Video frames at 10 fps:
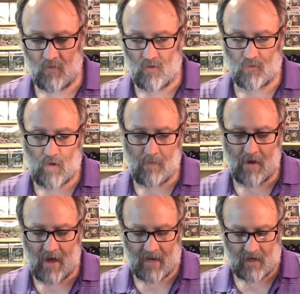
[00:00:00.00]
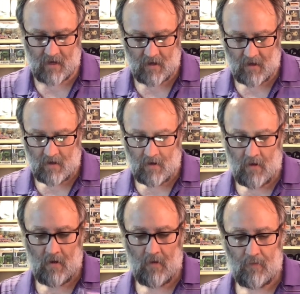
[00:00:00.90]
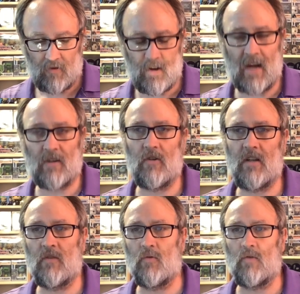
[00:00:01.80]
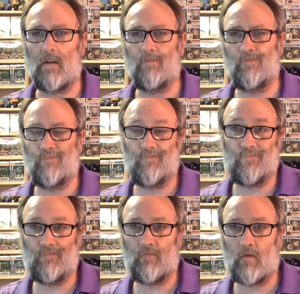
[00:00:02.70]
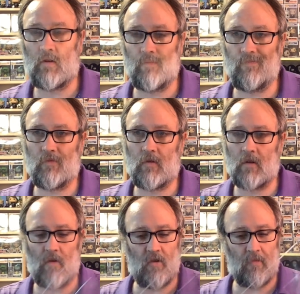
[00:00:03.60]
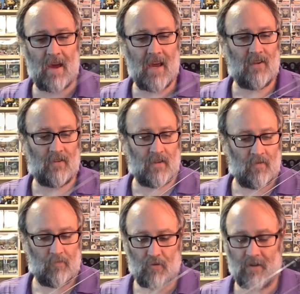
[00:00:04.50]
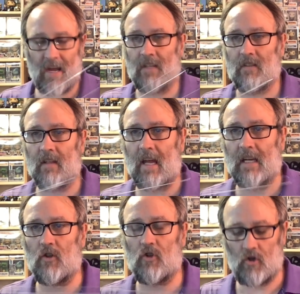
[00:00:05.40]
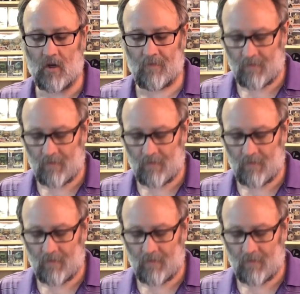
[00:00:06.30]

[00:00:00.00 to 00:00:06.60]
3-pack protector doesn't really cover the base and protects it like it should.